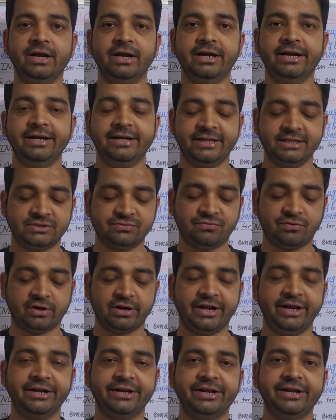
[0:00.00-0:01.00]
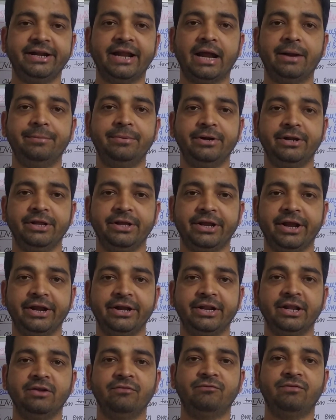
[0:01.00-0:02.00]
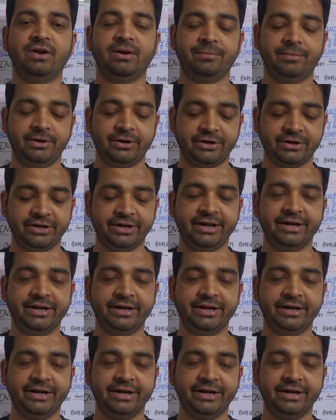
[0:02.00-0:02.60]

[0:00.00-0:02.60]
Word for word: it is for anti-diabetic, anti-inflammatory,